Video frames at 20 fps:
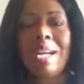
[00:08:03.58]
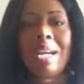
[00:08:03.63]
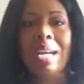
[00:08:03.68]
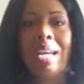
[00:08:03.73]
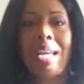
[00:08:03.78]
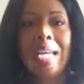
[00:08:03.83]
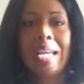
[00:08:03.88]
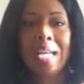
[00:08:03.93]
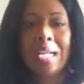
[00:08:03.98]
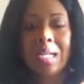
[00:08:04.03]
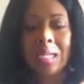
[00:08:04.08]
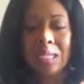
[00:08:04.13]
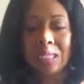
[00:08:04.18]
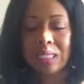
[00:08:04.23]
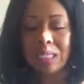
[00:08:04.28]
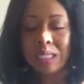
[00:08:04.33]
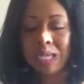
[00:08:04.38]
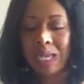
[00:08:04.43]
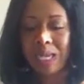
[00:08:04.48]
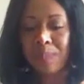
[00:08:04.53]

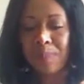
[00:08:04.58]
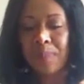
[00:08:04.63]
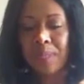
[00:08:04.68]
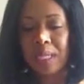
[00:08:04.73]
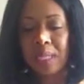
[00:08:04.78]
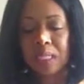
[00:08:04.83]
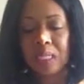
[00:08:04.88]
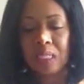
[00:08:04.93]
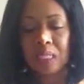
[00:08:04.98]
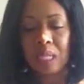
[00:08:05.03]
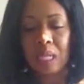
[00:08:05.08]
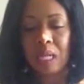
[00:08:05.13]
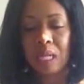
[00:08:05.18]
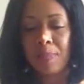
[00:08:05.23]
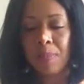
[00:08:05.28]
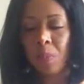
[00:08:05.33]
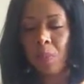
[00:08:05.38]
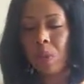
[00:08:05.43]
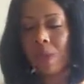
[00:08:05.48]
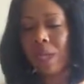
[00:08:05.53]
And I picked
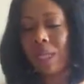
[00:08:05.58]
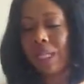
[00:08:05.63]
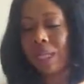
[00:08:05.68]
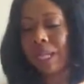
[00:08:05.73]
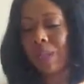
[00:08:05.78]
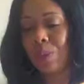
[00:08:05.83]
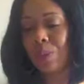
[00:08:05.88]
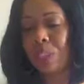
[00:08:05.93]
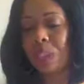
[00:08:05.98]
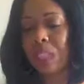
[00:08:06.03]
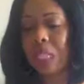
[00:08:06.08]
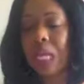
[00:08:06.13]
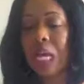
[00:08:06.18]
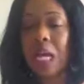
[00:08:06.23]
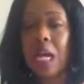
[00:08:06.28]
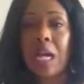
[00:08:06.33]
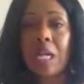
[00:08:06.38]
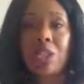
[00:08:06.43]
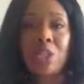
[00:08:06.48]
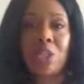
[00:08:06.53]
up, while I was
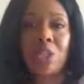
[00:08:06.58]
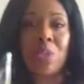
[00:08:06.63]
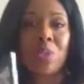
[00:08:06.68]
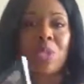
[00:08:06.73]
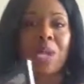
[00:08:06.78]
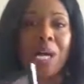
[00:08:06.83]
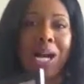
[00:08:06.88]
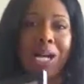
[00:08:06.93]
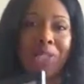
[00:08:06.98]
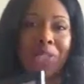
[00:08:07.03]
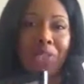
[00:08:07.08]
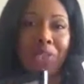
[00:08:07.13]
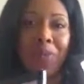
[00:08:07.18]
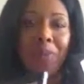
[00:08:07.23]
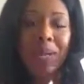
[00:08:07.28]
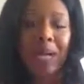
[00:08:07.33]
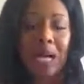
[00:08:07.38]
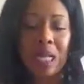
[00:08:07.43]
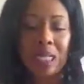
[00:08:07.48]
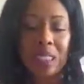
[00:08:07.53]
there, 2 contour
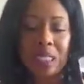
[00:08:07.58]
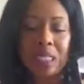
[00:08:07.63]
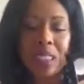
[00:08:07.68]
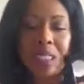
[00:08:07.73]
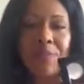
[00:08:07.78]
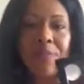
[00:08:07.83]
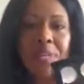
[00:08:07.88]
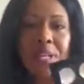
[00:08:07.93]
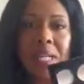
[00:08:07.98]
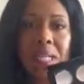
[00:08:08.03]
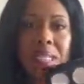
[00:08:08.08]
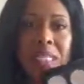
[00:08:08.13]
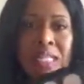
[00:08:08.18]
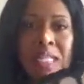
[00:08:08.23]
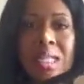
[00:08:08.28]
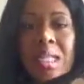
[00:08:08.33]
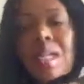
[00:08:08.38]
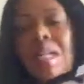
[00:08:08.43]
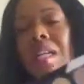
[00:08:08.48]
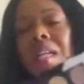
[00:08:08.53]
palettes. I
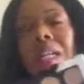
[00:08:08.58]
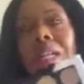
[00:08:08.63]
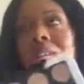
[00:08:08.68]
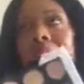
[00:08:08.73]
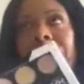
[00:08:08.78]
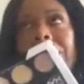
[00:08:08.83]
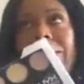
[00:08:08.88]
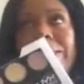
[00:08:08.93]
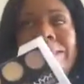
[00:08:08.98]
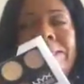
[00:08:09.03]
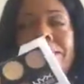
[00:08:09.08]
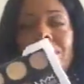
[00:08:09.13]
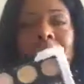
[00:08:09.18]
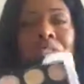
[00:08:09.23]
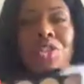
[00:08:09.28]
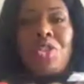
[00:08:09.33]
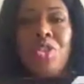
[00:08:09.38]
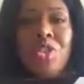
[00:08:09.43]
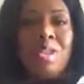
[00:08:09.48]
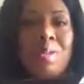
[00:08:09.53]
finally
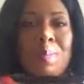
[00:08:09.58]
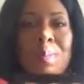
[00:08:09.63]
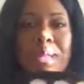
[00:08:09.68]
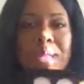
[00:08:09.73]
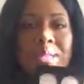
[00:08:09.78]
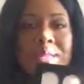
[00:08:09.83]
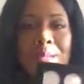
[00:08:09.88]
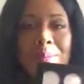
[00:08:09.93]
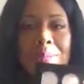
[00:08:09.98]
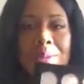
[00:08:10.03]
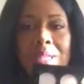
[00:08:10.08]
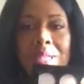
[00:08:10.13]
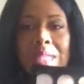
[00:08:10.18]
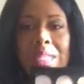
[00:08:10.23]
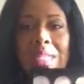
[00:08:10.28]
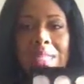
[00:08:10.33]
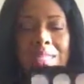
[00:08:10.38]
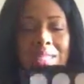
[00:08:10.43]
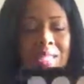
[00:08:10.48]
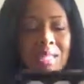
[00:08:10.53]
just picked up the
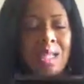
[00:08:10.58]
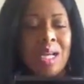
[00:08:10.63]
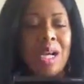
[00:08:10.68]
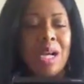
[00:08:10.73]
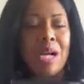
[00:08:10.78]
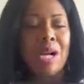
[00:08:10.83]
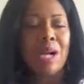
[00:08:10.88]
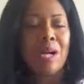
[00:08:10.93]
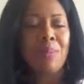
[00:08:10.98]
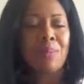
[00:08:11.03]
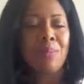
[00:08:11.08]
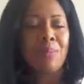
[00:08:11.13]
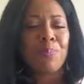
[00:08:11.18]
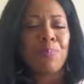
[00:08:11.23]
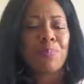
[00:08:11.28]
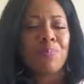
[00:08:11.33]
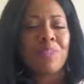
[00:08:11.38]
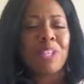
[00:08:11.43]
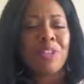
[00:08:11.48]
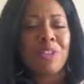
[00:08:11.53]
NYX,
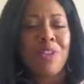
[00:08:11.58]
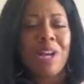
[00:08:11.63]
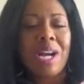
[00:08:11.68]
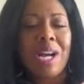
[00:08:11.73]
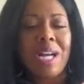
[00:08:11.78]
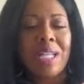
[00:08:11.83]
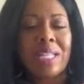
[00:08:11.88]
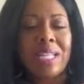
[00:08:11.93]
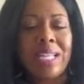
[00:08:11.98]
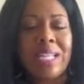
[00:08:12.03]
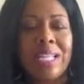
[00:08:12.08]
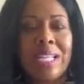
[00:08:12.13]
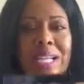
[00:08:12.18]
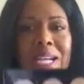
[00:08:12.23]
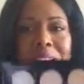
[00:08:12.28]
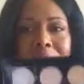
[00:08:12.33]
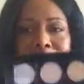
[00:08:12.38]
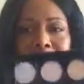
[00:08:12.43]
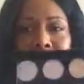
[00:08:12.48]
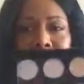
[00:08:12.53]
their highlight and
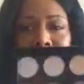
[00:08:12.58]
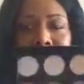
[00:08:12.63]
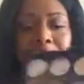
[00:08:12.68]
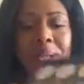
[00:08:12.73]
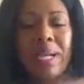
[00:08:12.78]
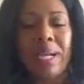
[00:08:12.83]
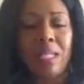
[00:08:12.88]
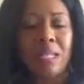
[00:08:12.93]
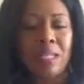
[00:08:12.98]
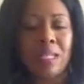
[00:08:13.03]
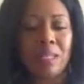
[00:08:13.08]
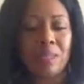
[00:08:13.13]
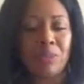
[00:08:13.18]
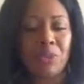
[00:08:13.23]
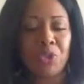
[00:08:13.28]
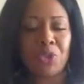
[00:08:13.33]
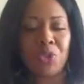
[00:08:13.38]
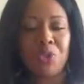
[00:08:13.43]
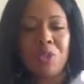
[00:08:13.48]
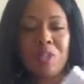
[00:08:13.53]
contour palette. I'm
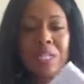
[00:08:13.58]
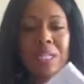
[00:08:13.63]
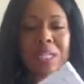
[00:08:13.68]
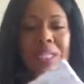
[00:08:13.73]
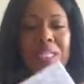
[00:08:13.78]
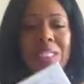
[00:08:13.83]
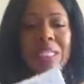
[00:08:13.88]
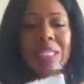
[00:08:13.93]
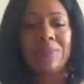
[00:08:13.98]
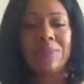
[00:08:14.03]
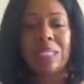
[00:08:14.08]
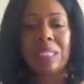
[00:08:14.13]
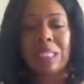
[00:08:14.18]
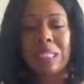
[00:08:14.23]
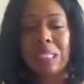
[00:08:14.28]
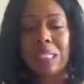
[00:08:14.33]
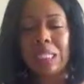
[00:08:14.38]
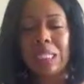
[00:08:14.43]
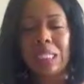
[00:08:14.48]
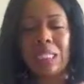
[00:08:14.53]
sure you guys have
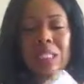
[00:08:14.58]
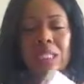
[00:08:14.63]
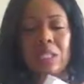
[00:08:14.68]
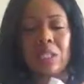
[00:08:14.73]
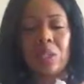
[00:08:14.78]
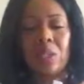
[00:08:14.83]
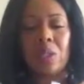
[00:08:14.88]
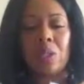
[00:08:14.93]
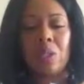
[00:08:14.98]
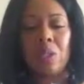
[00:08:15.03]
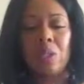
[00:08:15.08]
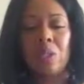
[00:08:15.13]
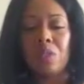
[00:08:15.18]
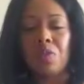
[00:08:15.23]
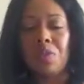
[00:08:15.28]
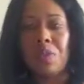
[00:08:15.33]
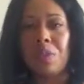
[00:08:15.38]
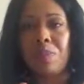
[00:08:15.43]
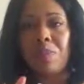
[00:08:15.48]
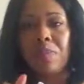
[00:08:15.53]
seen this all
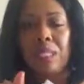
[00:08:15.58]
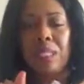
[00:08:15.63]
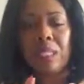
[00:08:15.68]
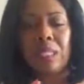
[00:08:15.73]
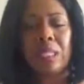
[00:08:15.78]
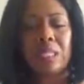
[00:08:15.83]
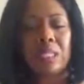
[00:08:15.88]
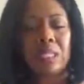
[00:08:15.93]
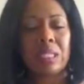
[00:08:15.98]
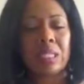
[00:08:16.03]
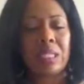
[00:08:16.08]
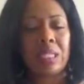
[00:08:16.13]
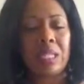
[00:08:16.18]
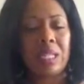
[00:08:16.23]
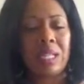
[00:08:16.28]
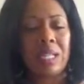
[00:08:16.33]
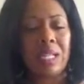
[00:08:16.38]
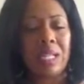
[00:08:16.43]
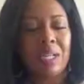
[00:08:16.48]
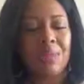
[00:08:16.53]
over the place.
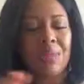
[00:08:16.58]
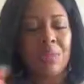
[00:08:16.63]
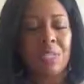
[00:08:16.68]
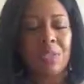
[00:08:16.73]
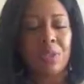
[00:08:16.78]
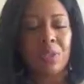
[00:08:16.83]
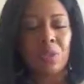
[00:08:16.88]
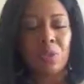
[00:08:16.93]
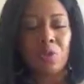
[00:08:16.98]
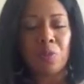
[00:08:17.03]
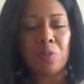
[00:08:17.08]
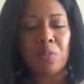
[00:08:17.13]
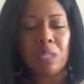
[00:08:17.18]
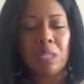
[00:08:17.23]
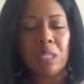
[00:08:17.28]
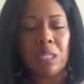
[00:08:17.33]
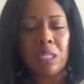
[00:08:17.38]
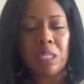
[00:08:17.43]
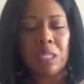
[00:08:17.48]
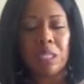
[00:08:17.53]
I haven't even opened
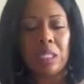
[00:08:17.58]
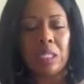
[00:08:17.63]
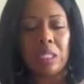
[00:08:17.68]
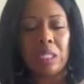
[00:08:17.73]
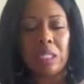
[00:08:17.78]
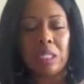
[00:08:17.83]
it yet.